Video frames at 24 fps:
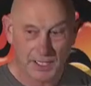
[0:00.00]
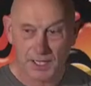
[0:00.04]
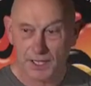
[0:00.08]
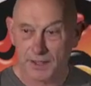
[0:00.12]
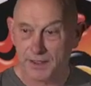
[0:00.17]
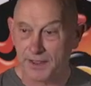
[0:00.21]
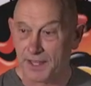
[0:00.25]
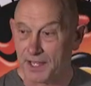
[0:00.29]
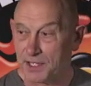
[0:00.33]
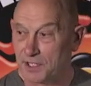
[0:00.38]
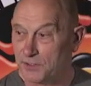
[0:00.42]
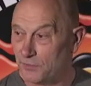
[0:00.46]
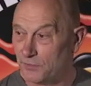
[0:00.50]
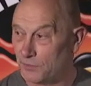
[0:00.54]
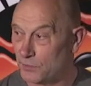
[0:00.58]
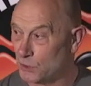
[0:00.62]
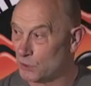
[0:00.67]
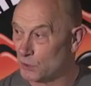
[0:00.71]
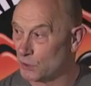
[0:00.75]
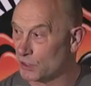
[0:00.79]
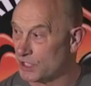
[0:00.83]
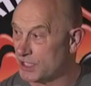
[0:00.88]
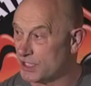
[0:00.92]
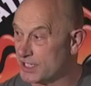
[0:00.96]
Thank you for your
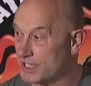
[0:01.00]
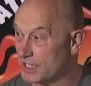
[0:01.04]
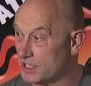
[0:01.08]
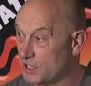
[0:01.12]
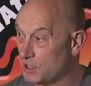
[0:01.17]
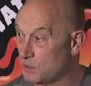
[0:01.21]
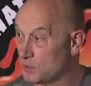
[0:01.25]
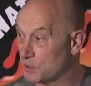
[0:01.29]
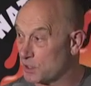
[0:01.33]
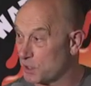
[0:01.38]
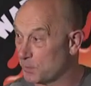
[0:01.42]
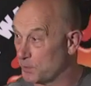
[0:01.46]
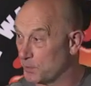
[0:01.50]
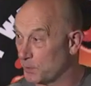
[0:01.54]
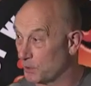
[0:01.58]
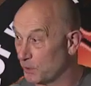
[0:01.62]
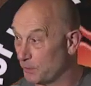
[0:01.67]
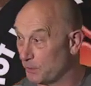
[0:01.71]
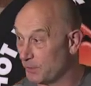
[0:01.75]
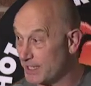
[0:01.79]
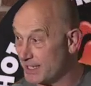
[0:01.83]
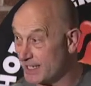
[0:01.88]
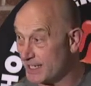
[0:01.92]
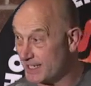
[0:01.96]
continued support,
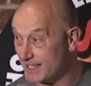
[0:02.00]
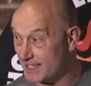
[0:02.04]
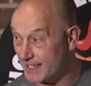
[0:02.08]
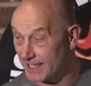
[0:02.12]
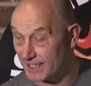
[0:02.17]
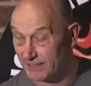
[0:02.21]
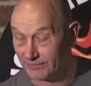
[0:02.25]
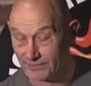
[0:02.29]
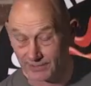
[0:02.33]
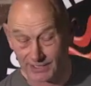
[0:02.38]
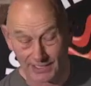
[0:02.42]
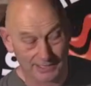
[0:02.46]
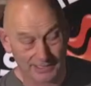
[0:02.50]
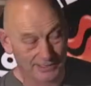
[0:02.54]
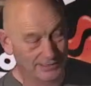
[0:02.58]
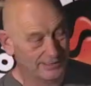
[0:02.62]
Mrs. Davis.